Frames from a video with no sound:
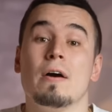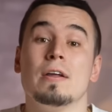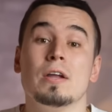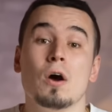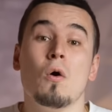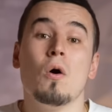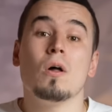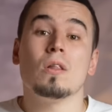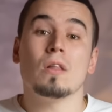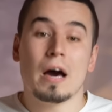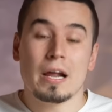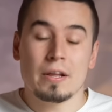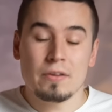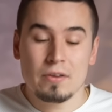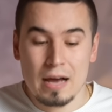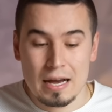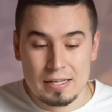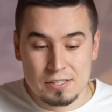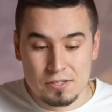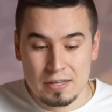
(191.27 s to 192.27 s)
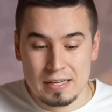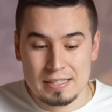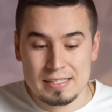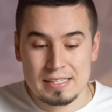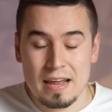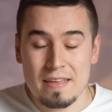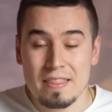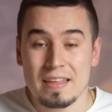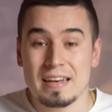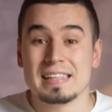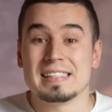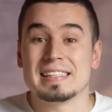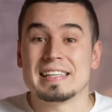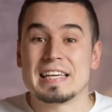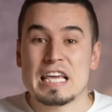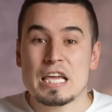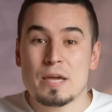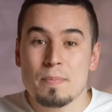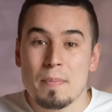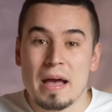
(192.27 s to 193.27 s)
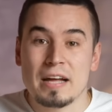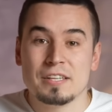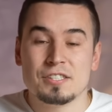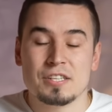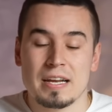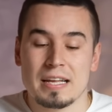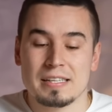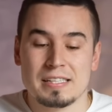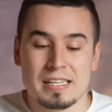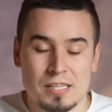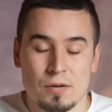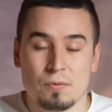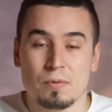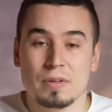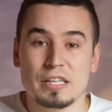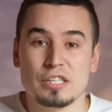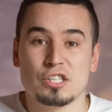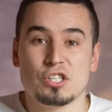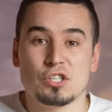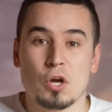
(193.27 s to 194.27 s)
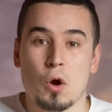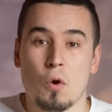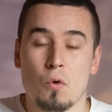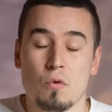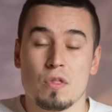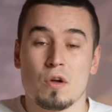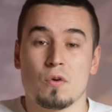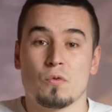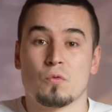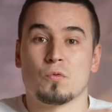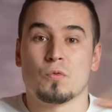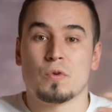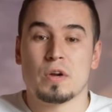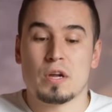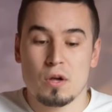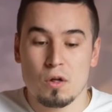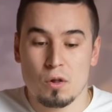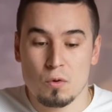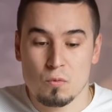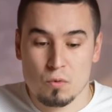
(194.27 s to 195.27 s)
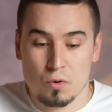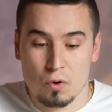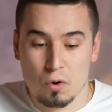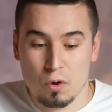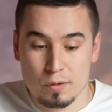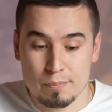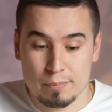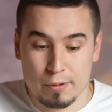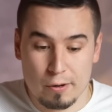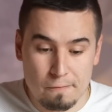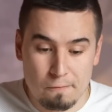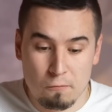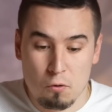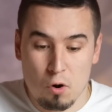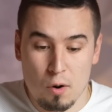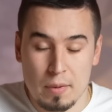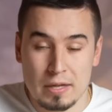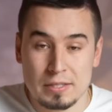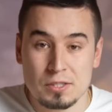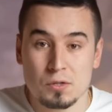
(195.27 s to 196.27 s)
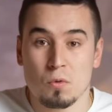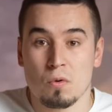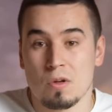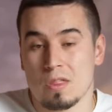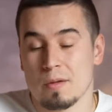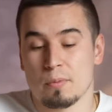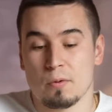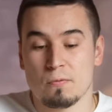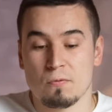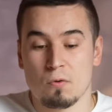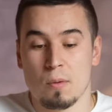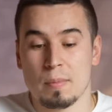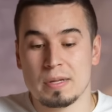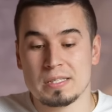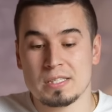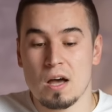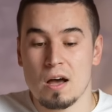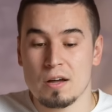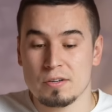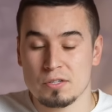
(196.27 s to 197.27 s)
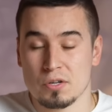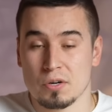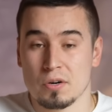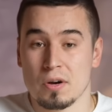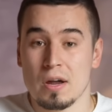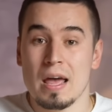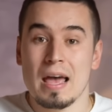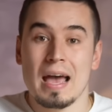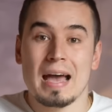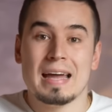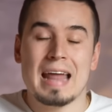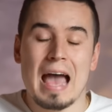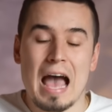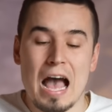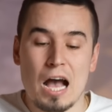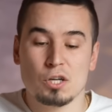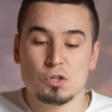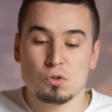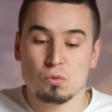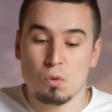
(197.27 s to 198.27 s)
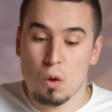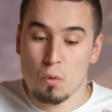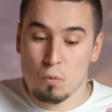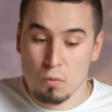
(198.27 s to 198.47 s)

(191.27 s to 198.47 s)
I know a lot of you guys are gonna say that it's Geekbench and it doesn't really show the real world performance or the performance under an actual